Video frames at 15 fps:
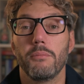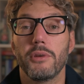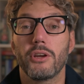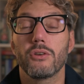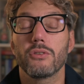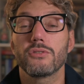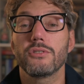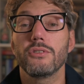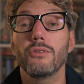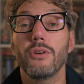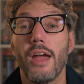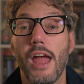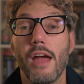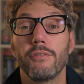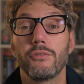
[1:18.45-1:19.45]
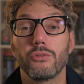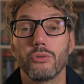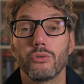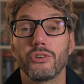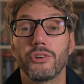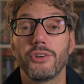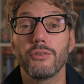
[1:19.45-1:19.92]
because you have
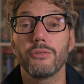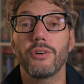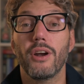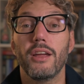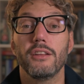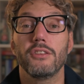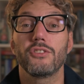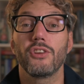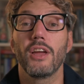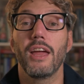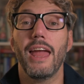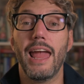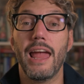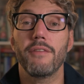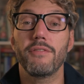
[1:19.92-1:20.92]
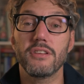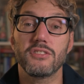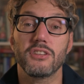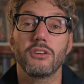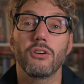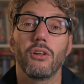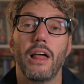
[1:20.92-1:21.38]
to curate every
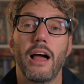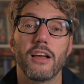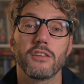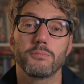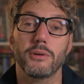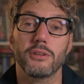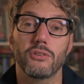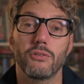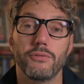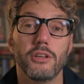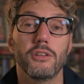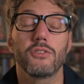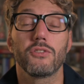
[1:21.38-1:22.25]
single aspect of it.